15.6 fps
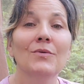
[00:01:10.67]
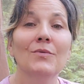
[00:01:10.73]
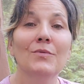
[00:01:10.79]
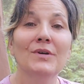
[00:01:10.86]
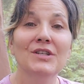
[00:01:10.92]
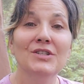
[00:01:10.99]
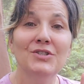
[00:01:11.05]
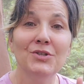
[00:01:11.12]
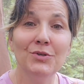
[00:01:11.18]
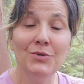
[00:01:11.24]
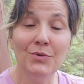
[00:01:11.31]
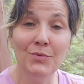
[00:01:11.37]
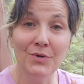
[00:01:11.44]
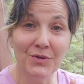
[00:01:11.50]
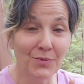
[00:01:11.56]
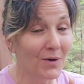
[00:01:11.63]
We do
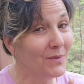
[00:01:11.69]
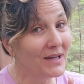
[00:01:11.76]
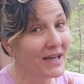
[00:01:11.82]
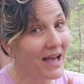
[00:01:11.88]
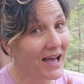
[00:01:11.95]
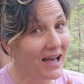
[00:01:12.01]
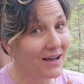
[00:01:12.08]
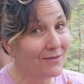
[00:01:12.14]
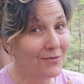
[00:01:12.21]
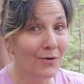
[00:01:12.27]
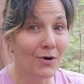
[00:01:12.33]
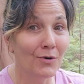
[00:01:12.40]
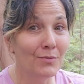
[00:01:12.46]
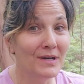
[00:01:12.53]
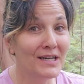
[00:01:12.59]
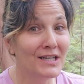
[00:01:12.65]
with what we have,
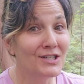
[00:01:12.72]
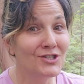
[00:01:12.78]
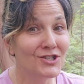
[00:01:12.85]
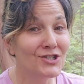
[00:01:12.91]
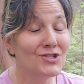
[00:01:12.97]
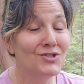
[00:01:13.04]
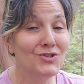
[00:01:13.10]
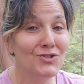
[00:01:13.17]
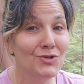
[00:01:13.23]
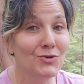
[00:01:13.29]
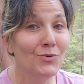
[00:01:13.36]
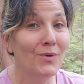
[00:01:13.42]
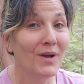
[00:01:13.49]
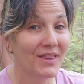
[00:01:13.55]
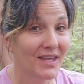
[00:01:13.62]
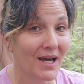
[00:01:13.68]
or we can just do
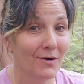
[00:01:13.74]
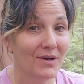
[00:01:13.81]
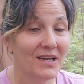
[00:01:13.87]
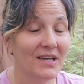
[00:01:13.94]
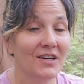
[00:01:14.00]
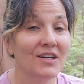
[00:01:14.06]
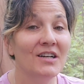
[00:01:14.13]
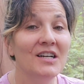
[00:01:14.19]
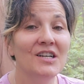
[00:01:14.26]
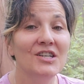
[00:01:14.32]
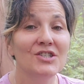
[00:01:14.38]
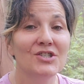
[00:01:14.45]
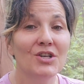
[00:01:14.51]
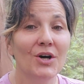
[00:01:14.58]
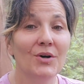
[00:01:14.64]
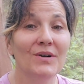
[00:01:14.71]
without here.
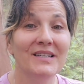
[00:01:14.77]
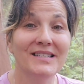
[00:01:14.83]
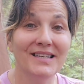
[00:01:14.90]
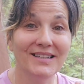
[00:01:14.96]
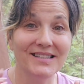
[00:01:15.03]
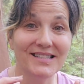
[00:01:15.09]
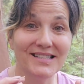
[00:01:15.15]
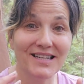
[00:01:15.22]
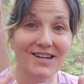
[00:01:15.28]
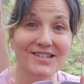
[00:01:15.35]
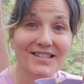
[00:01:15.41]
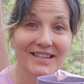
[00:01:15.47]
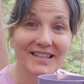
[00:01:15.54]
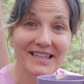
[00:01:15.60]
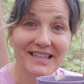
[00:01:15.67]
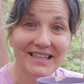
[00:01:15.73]
So until it starts
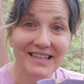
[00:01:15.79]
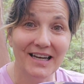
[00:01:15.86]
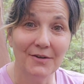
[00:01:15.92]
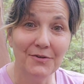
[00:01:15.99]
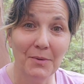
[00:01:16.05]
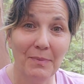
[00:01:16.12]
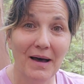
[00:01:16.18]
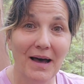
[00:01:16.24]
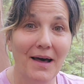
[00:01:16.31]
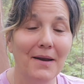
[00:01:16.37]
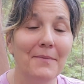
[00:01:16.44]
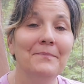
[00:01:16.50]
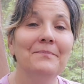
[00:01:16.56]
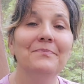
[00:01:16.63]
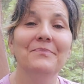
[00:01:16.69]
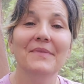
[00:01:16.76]
leaking out the
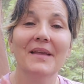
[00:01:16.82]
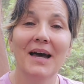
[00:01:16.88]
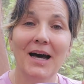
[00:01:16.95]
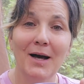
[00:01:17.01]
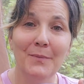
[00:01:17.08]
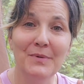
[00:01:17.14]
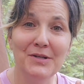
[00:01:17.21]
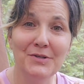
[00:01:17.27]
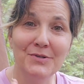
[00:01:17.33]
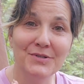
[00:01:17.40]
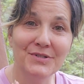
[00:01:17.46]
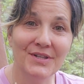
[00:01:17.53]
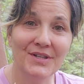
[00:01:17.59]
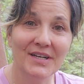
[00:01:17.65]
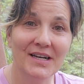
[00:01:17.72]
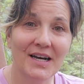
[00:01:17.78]
bottom, I'll be
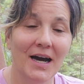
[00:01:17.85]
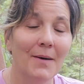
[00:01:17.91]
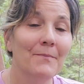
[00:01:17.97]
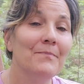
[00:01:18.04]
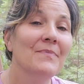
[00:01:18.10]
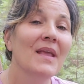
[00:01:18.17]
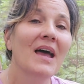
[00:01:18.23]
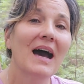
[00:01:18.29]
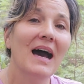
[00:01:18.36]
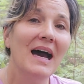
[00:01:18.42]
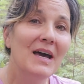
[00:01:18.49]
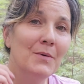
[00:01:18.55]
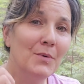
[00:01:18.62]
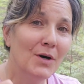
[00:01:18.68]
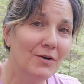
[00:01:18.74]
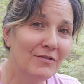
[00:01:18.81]
using the cup. I
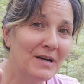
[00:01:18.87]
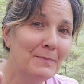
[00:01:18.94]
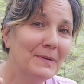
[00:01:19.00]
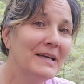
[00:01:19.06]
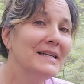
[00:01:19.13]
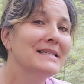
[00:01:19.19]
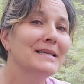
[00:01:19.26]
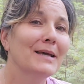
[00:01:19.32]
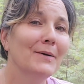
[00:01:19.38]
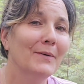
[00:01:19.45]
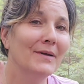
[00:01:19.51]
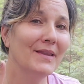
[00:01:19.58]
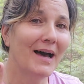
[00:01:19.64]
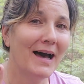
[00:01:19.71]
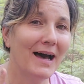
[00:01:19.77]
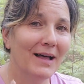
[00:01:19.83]
will replace it when
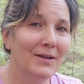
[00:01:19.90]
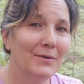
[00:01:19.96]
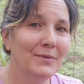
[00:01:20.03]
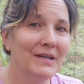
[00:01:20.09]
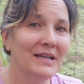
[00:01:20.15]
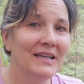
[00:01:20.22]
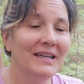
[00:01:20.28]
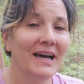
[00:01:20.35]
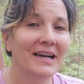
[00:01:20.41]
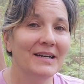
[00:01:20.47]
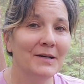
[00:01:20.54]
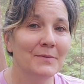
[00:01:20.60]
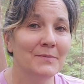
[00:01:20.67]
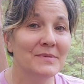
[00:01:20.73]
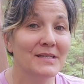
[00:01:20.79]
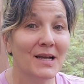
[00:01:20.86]
the Halloween
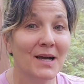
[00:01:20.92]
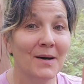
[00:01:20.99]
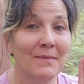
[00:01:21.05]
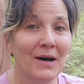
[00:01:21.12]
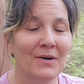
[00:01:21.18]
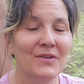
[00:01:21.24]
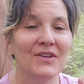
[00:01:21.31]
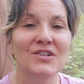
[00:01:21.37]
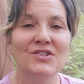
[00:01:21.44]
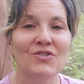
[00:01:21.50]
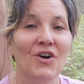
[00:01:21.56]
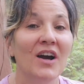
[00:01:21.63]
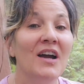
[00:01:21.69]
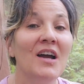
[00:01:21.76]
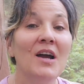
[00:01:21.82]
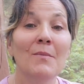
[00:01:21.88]
items come out in the
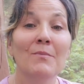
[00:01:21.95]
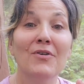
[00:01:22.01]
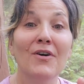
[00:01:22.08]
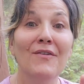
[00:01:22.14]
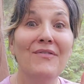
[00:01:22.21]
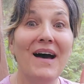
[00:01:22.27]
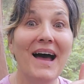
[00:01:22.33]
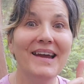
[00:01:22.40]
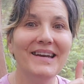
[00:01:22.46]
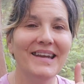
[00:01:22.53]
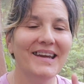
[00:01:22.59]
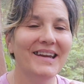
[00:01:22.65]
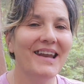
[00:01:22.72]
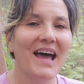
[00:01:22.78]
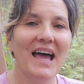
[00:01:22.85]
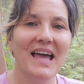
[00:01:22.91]
store,
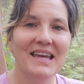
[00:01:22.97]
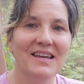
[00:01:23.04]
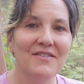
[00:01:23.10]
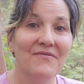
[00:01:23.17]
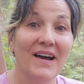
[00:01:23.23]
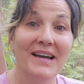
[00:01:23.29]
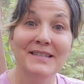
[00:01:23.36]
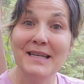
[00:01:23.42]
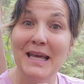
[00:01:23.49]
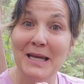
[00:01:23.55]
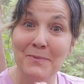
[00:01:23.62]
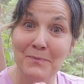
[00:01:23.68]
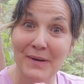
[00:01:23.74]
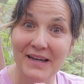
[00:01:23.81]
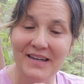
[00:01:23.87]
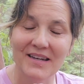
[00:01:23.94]
provided I can find a
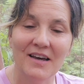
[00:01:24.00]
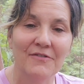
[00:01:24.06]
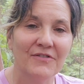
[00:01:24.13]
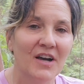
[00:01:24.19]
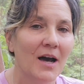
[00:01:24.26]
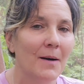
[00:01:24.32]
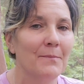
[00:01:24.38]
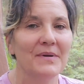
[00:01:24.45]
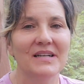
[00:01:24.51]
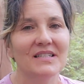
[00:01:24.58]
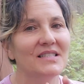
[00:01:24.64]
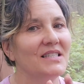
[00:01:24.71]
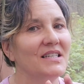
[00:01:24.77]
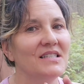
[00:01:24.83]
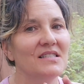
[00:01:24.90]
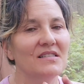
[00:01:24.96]
big enough cup, because
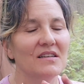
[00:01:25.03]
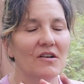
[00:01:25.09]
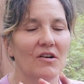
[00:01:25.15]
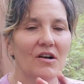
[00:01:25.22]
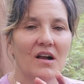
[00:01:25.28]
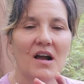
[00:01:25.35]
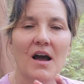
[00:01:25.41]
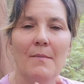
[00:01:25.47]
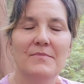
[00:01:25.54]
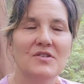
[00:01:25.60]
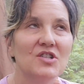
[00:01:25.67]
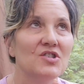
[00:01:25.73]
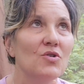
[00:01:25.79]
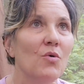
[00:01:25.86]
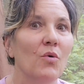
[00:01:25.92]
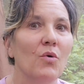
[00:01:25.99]
this cup
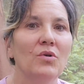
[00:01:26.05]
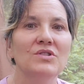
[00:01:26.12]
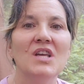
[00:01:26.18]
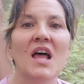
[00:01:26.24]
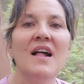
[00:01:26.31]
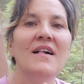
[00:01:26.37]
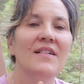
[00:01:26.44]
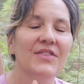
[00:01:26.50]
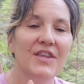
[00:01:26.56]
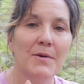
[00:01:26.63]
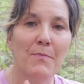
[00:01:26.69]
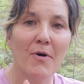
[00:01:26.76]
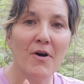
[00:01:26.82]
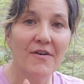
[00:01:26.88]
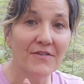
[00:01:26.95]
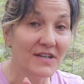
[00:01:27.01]
just holds the
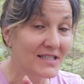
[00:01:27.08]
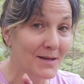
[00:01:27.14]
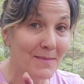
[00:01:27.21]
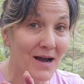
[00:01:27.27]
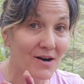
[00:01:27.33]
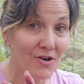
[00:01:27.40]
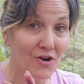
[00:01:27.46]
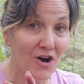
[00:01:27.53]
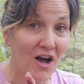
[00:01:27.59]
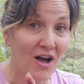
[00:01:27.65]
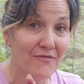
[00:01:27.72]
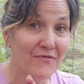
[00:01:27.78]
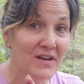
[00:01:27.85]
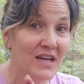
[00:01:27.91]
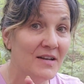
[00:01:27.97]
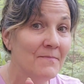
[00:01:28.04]
perfect amount of
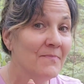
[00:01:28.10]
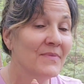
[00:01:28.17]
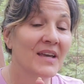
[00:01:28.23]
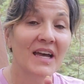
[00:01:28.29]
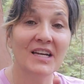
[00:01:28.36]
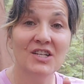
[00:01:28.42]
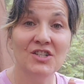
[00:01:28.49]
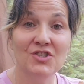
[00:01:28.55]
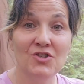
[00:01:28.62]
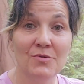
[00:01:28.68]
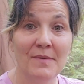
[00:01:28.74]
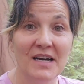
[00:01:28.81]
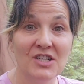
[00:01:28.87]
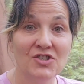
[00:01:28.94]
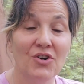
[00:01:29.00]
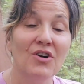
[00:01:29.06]
coffee. I can do
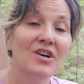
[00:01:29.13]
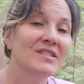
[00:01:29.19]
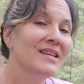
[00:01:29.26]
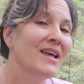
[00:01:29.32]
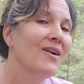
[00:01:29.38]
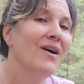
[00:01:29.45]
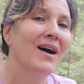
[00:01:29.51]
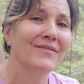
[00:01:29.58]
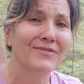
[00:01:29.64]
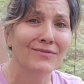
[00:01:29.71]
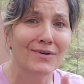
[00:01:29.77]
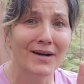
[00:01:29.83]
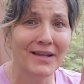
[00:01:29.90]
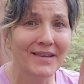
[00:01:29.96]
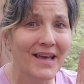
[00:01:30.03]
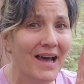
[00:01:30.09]
my chores. I don't have to
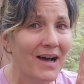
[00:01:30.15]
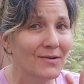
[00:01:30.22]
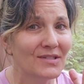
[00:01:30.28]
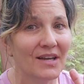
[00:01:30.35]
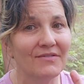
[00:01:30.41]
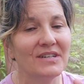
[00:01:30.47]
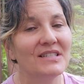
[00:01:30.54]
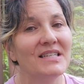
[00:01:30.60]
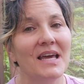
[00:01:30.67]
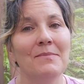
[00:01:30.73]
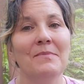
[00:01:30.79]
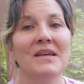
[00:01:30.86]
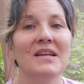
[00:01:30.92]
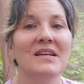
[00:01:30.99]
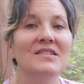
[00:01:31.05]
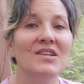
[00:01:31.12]
run in the house every 10
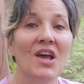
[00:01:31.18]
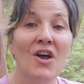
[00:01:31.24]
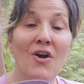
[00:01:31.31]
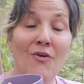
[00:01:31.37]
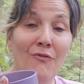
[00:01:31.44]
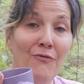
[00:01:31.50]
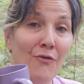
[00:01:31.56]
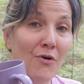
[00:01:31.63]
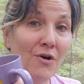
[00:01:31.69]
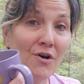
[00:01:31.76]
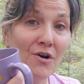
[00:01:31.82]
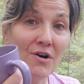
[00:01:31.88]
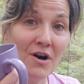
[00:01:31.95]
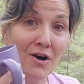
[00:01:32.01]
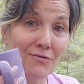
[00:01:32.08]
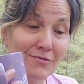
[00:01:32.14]
minutes
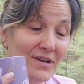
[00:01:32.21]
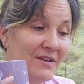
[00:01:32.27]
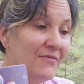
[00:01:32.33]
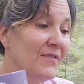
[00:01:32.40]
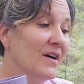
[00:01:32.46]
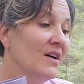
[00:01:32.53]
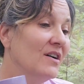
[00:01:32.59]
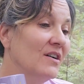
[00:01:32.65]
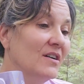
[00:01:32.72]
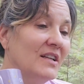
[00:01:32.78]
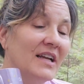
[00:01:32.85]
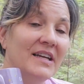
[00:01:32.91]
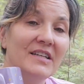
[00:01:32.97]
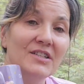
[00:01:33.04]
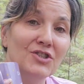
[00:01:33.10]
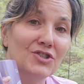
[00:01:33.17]
for a refill,
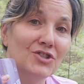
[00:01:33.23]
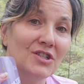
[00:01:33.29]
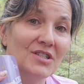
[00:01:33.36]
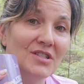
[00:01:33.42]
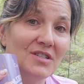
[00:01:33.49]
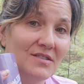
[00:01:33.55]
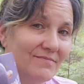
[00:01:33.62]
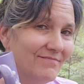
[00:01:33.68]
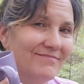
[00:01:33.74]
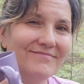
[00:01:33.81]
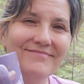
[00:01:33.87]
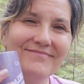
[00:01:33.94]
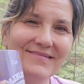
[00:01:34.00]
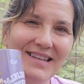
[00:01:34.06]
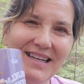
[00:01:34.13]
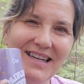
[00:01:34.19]
and it's
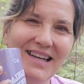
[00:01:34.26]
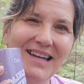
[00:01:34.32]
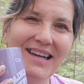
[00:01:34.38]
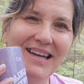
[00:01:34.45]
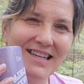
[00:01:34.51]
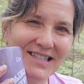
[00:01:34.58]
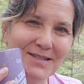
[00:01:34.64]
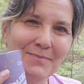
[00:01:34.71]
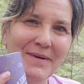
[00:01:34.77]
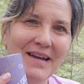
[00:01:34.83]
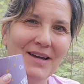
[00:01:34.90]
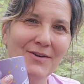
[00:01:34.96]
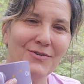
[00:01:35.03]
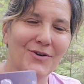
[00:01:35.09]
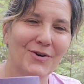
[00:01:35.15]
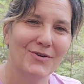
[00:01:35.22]
my
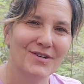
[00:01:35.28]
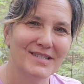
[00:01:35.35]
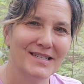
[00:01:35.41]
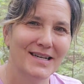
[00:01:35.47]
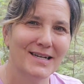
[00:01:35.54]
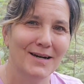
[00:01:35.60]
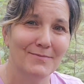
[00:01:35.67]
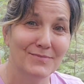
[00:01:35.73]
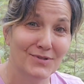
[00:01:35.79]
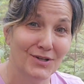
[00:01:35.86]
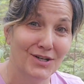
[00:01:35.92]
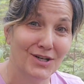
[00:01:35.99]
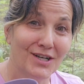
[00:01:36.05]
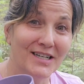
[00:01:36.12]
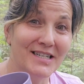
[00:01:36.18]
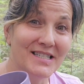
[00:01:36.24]
outdoorsy cup. So
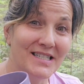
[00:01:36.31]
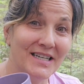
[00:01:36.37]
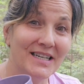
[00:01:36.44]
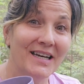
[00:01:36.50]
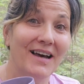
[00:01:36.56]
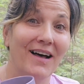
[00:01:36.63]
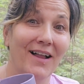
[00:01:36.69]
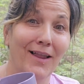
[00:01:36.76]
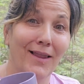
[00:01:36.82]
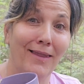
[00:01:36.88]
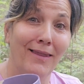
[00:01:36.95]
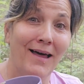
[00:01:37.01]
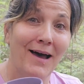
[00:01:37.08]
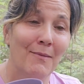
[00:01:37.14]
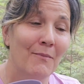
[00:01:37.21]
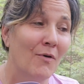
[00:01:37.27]
you're going to see it a
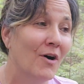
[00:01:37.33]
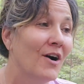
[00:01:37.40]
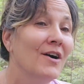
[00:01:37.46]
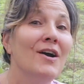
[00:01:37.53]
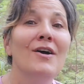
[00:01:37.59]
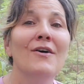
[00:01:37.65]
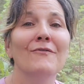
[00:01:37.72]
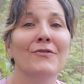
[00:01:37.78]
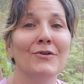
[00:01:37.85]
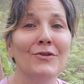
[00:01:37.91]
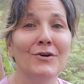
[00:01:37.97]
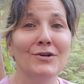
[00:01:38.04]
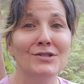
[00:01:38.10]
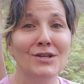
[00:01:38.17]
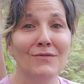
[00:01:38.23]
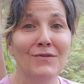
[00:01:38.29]
lot more for
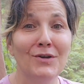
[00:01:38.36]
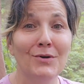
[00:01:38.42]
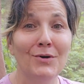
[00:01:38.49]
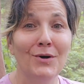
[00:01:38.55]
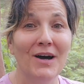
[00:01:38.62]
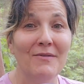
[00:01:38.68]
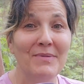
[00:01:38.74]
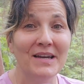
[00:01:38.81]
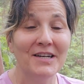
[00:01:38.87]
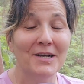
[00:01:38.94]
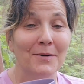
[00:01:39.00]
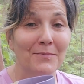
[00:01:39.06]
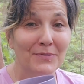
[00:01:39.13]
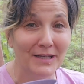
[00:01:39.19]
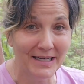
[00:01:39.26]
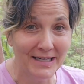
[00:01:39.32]
those of you who have been
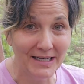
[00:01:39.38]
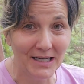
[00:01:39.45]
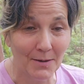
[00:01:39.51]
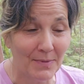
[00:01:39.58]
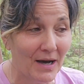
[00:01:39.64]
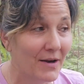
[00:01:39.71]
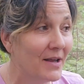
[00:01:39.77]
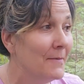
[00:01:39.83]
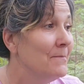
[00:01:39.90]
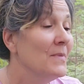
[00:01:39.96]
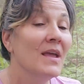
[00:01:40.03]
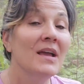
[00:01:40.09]
complaining about it.